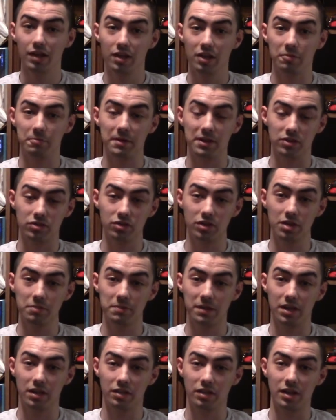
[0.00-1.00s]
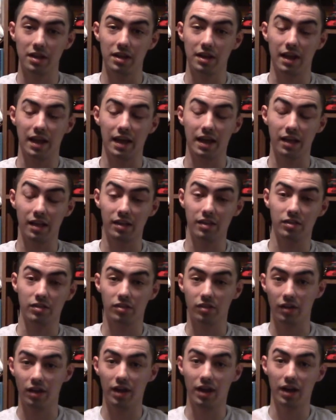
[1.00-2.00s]
especially because it
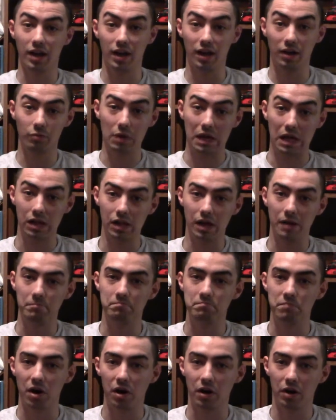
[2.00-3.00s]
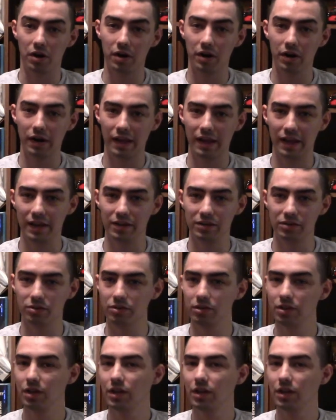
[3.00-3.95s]
has, well, a bar handle,